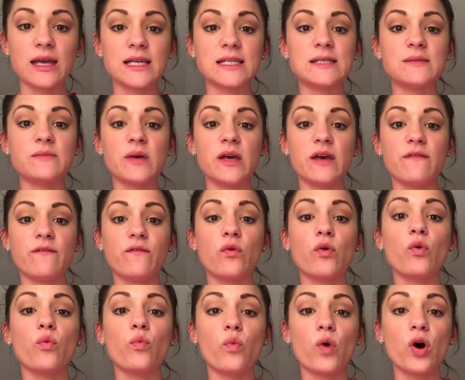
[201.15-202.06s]
is meant
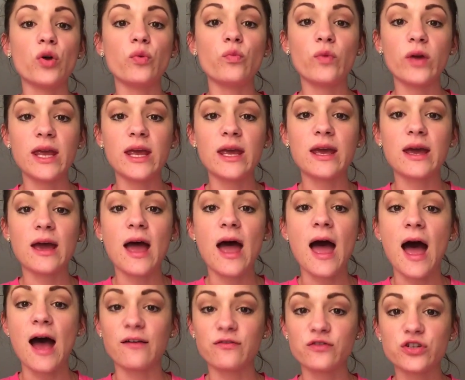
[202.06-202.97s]
for 1 week
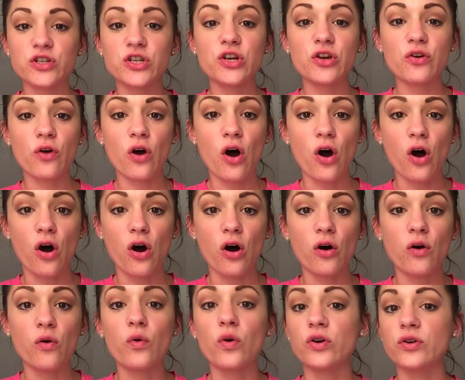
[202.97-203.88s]
after you
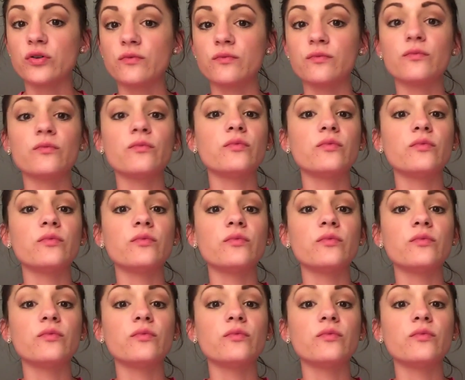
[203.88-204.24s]
call, or,